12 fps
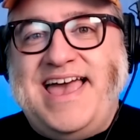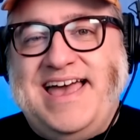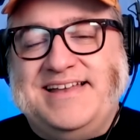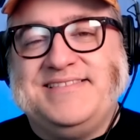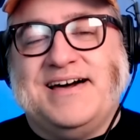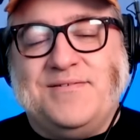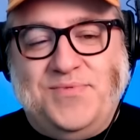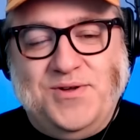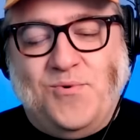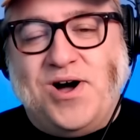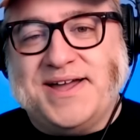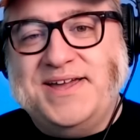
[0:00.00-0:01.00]
And now they're
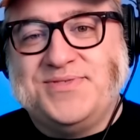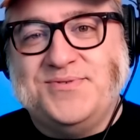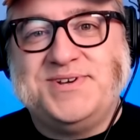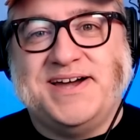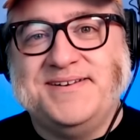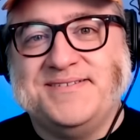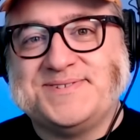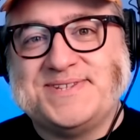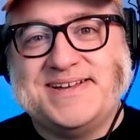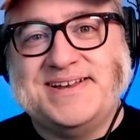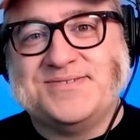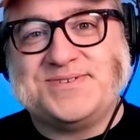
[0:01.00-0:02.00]
walking through tunnels,
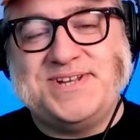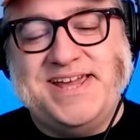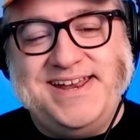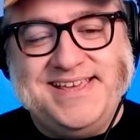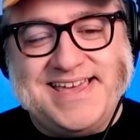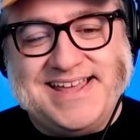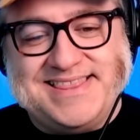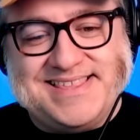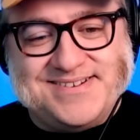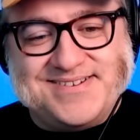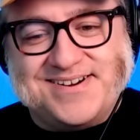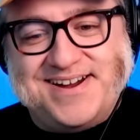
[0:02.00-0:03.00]
not understanding that
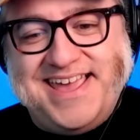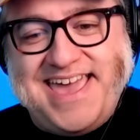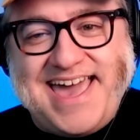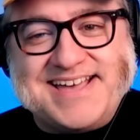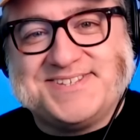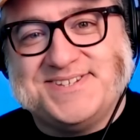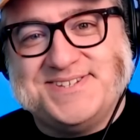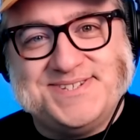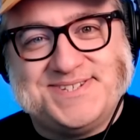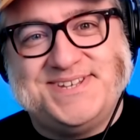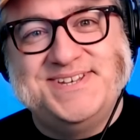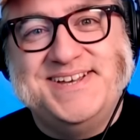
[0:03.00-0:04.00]
there are
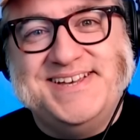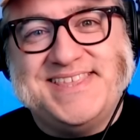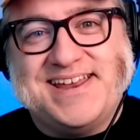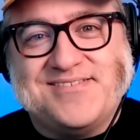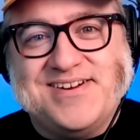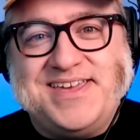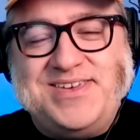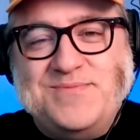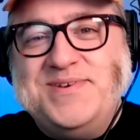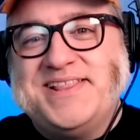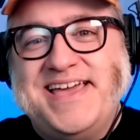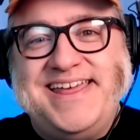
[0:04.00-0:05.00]
gases that are
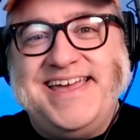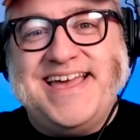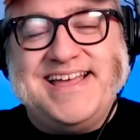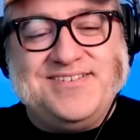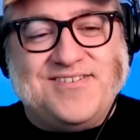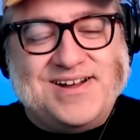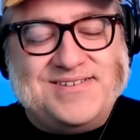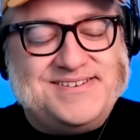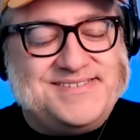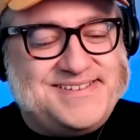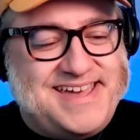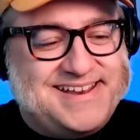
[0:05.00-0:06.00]
accumulating and ground.
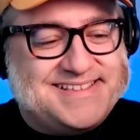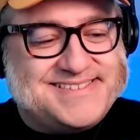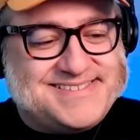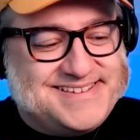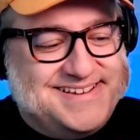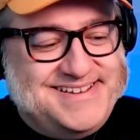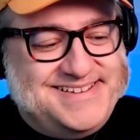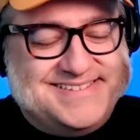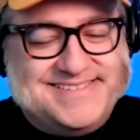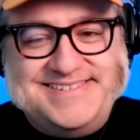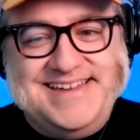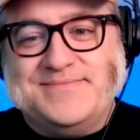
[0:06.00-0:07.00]
Uh, and it's.
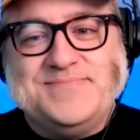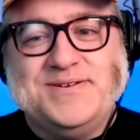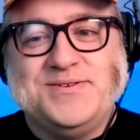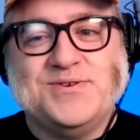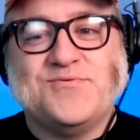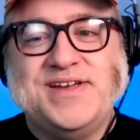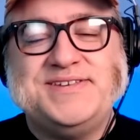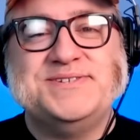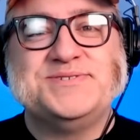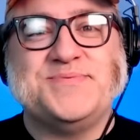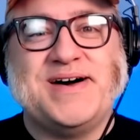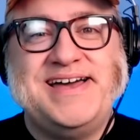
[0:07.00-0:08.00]
Yeah, there, there are
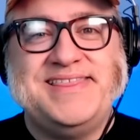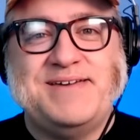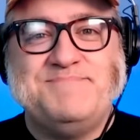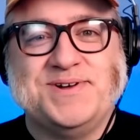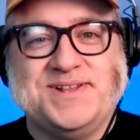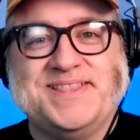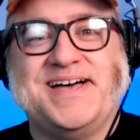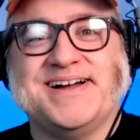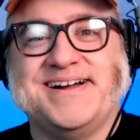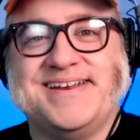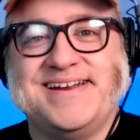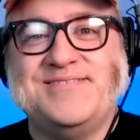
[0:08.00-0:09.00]
reasons why they put a
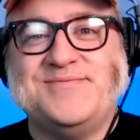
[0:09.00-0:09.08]
lock on it.